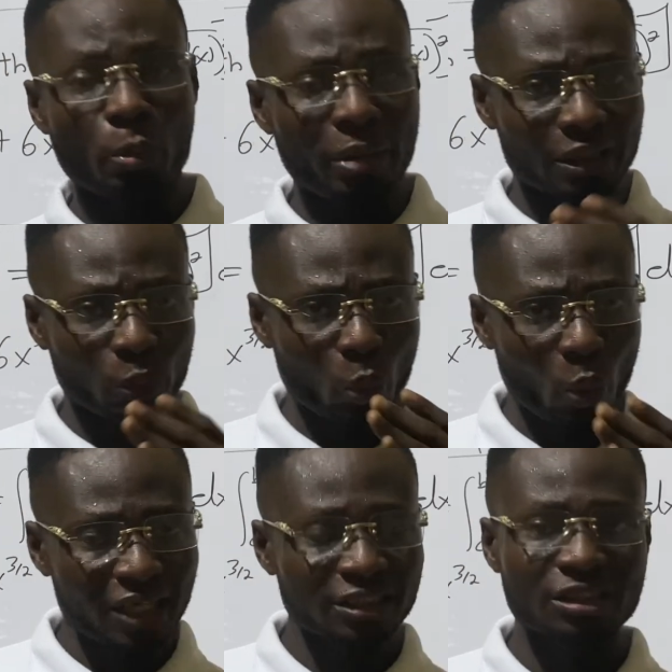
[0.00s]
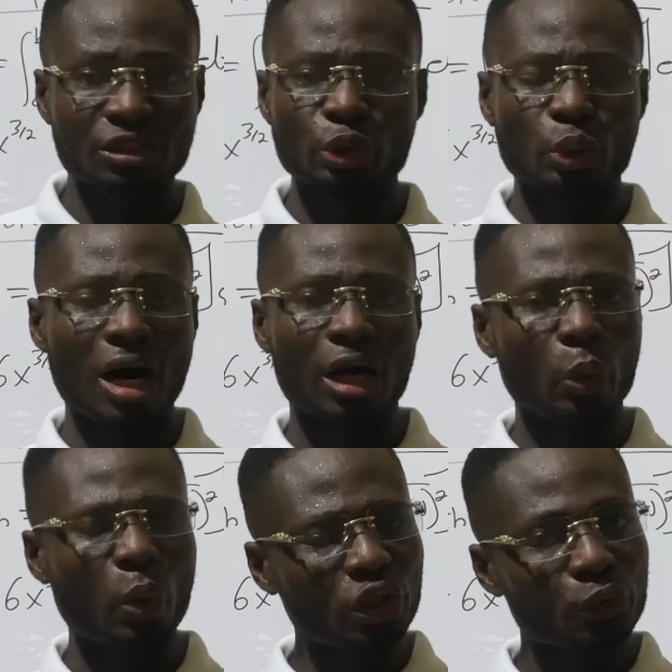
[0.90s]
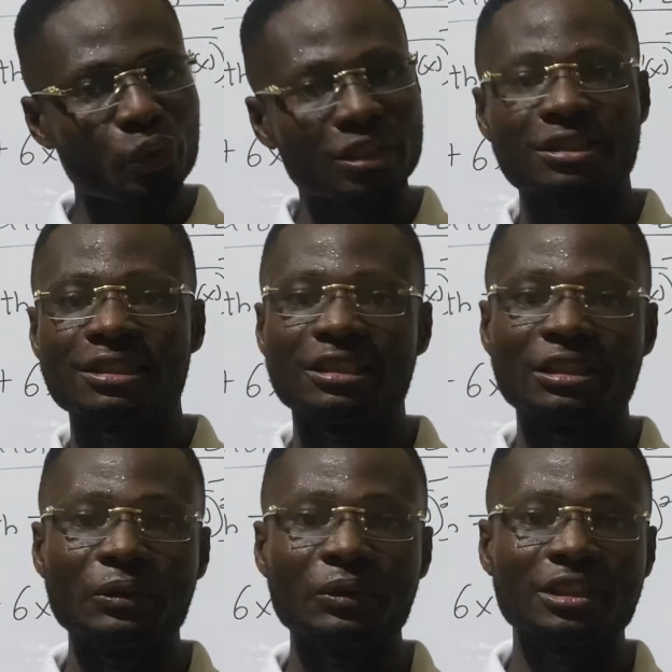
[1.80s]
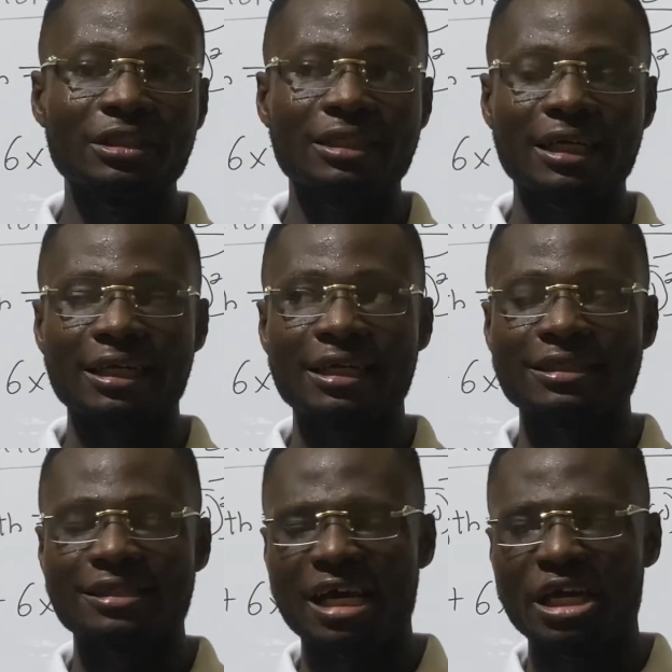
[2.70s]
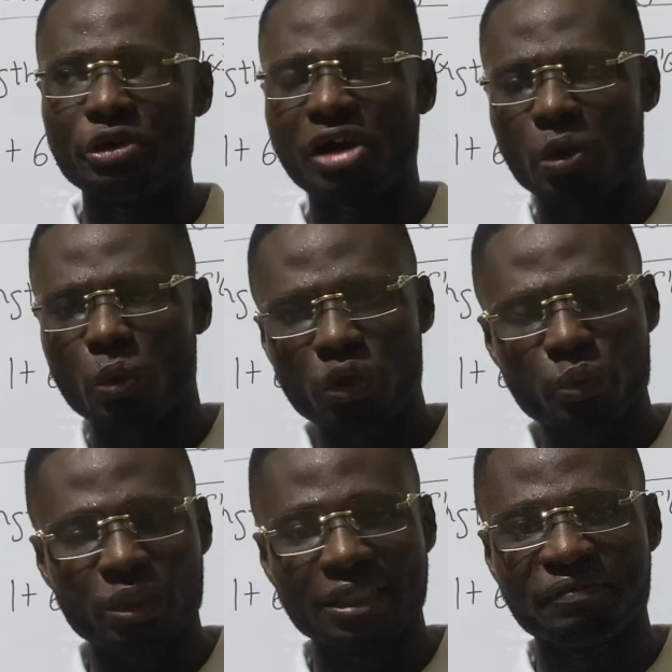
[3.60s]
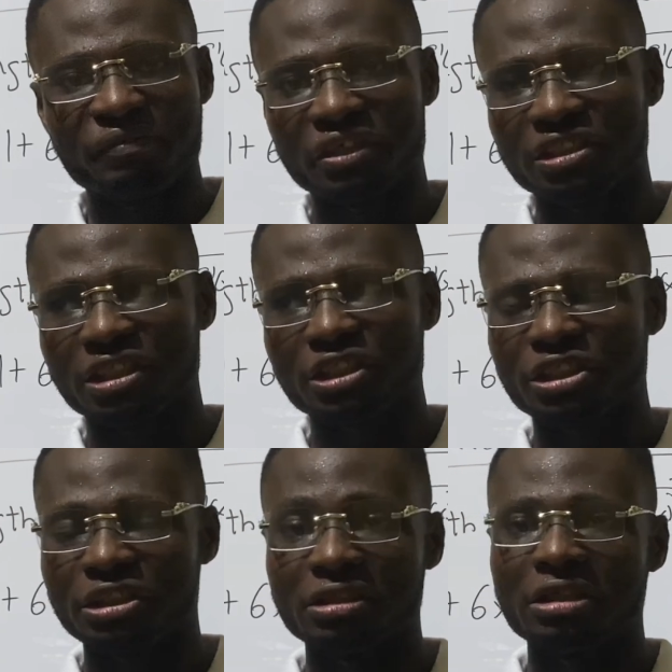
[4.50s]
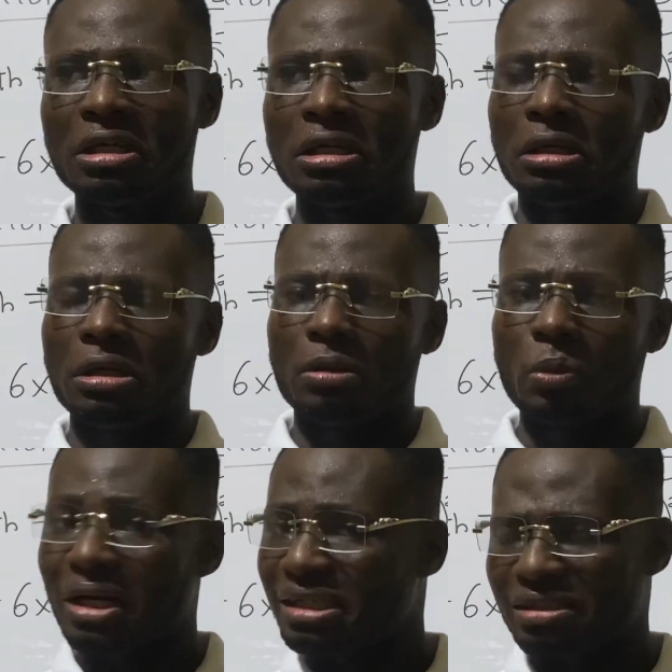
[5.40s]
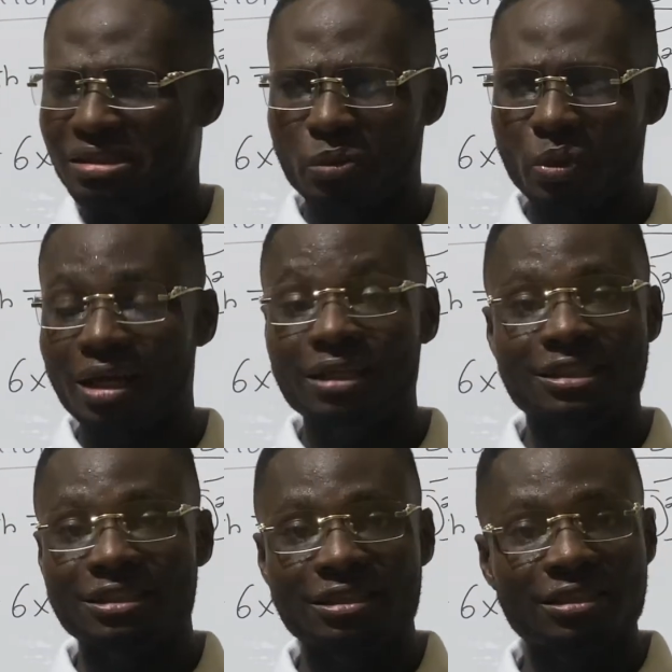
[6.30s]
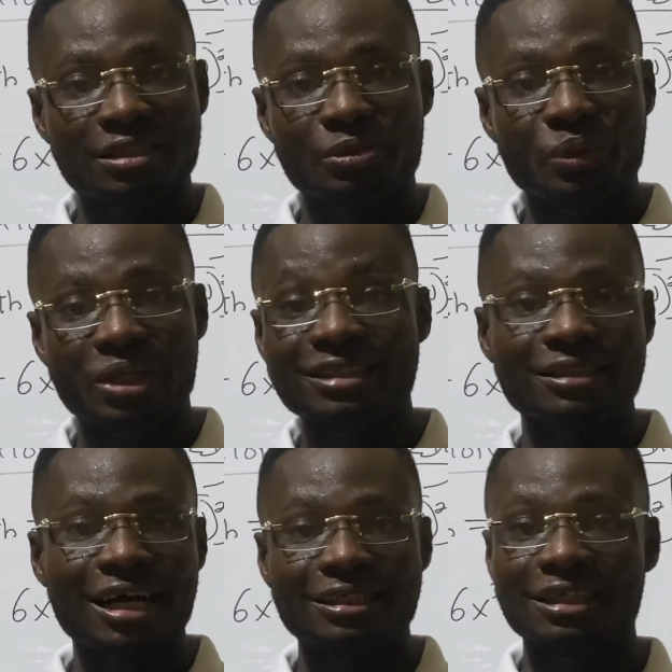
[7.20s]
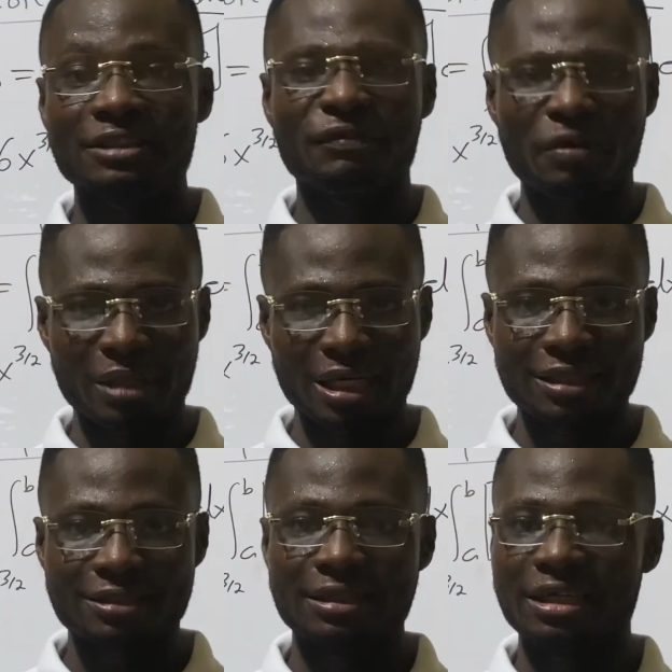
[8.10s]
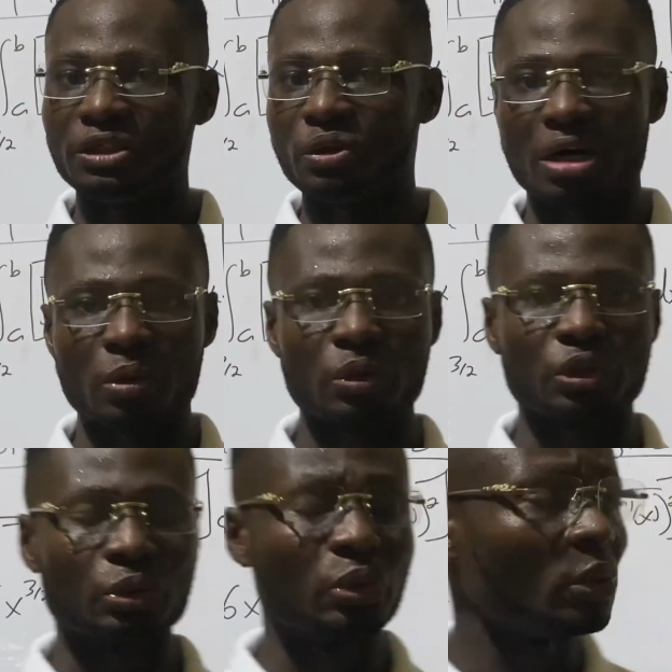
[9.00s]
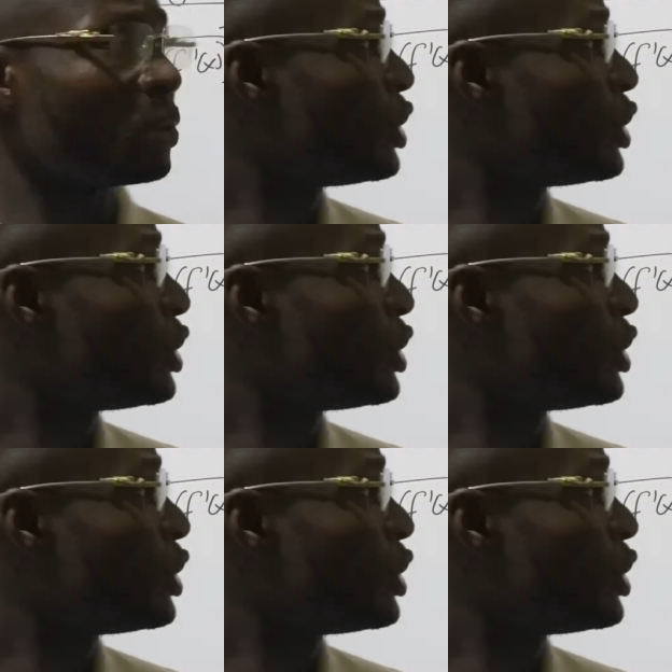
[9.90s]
But once you are good with integration techniques and you are good with differentiation, while the rest are just formulas, then you are good to go.